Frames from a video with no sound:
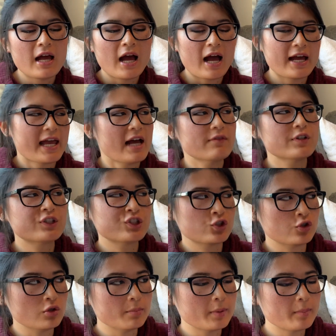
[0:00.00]
I have a
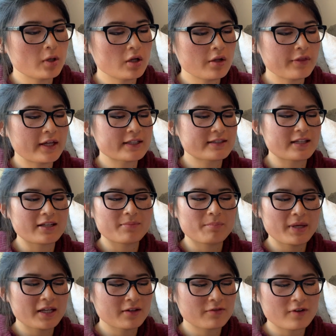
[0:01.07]
scoopable that's like
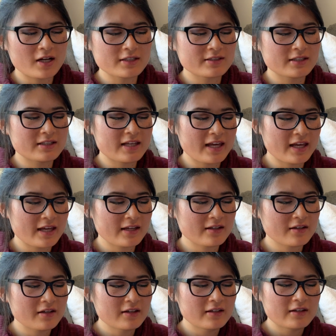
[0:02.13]
pink frosted cake,
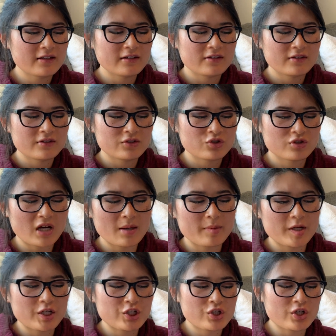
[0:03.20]

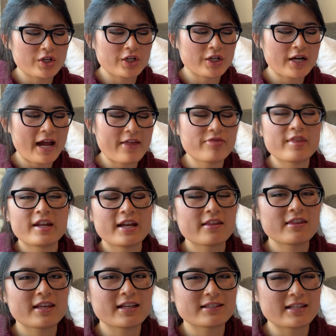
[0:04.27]
strawberry sugar, and then I
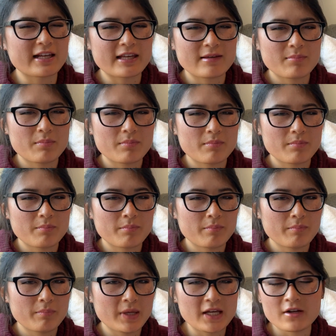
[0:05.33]
think it's like
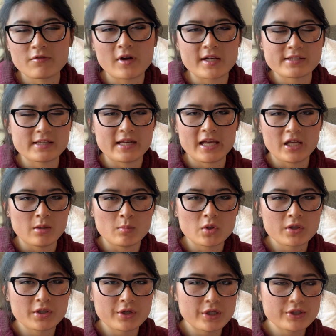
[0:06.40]
pink frosted animal
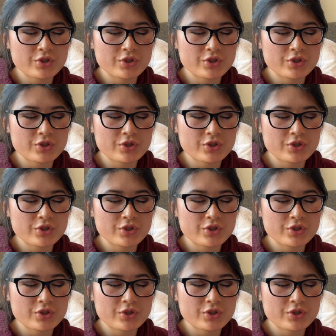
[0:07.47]
cookies